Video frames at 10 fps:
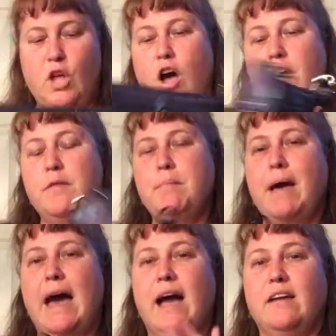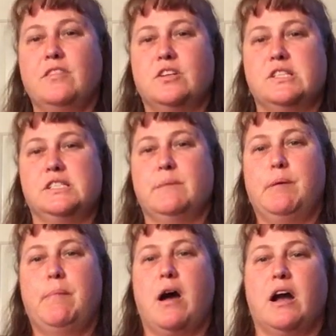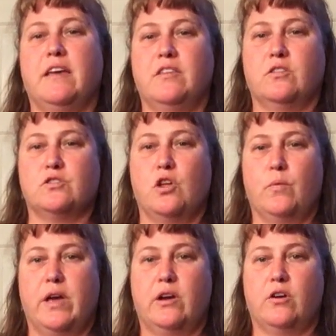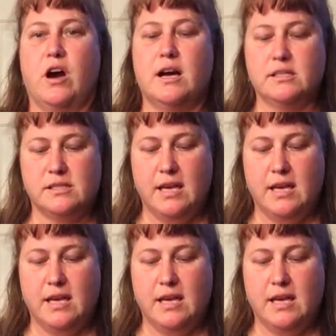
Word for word: On the back, there's a zipper pocket that goes all the way across.